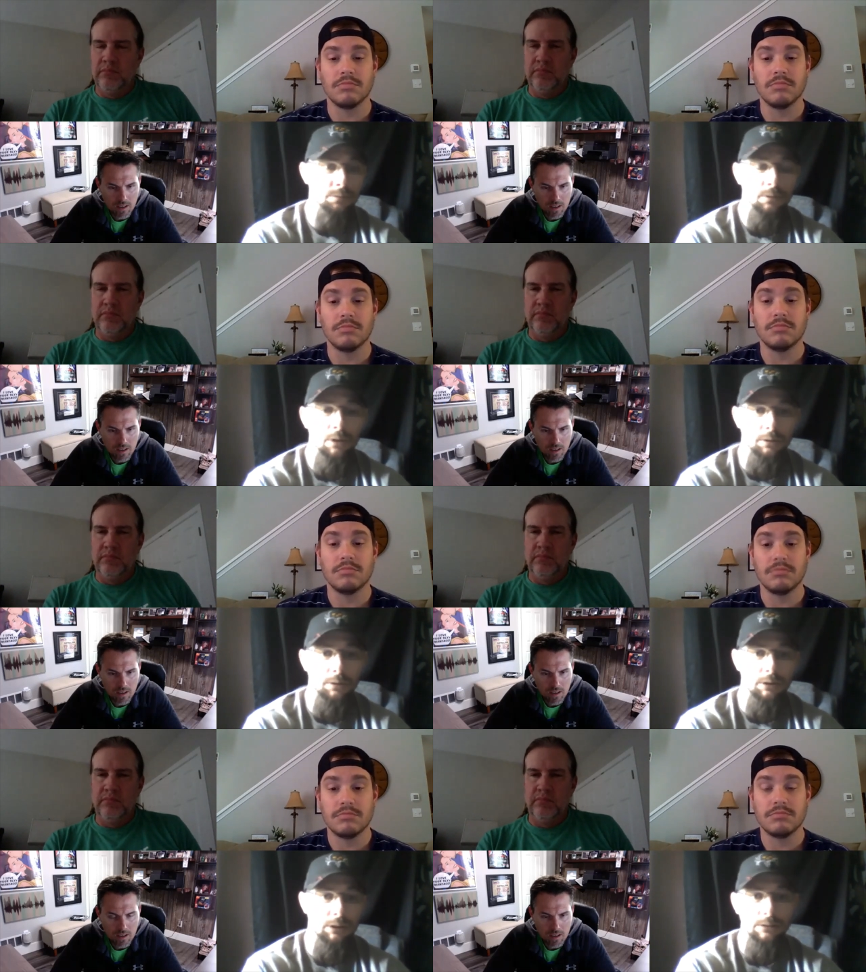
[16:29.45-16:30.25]
Speaker 1: I mean,
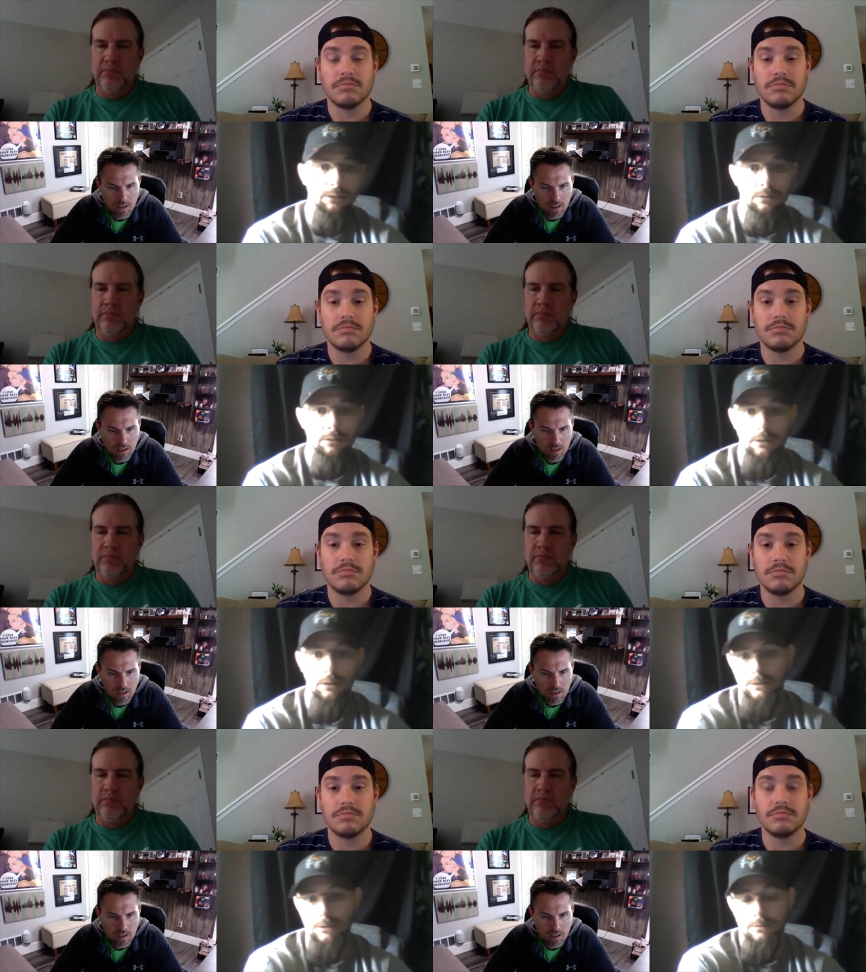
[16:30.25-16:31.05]
he
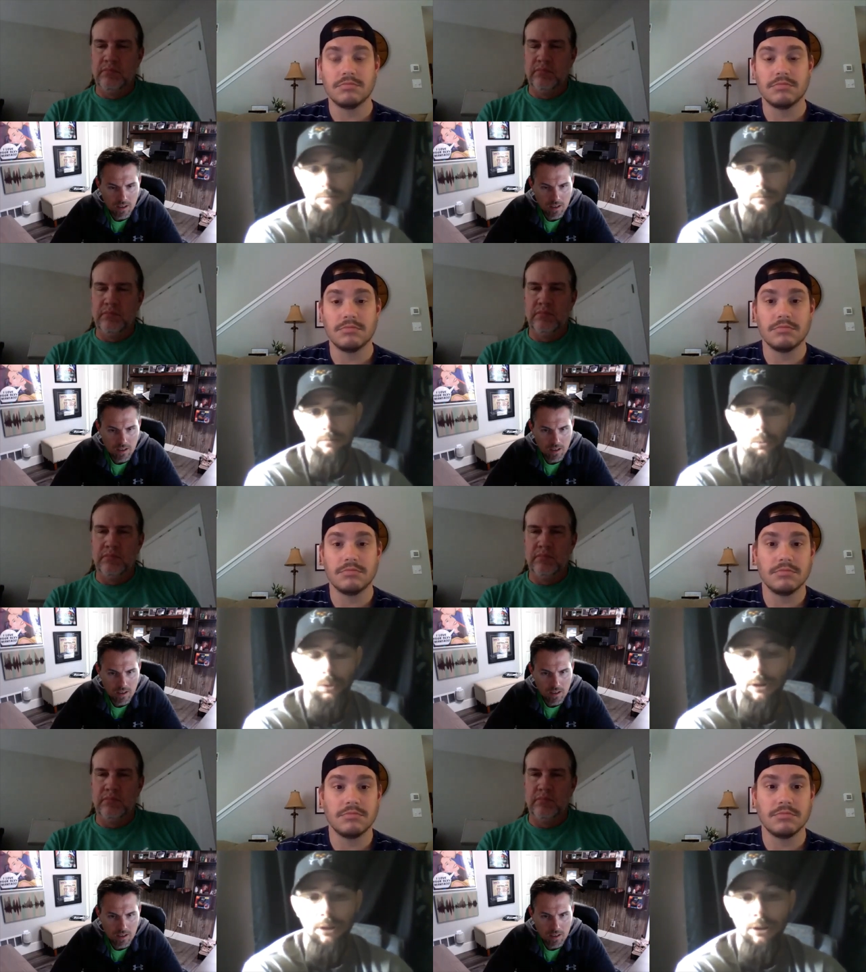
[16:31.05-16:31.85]
he's a
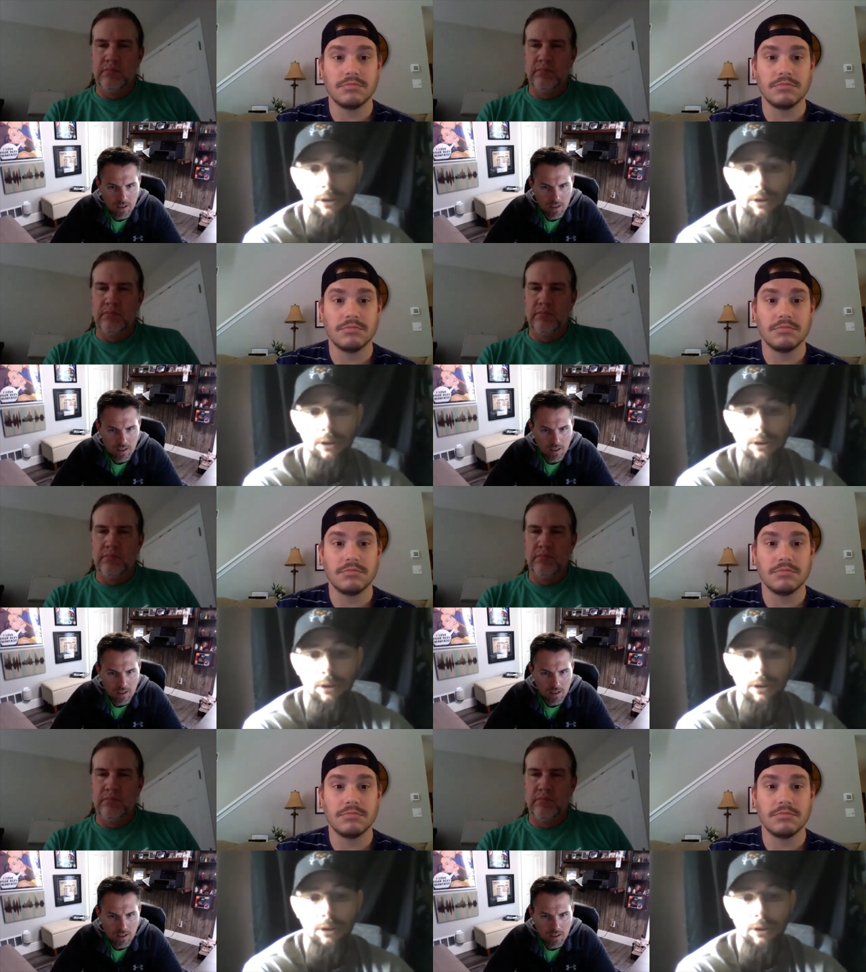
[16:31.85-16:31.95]
really good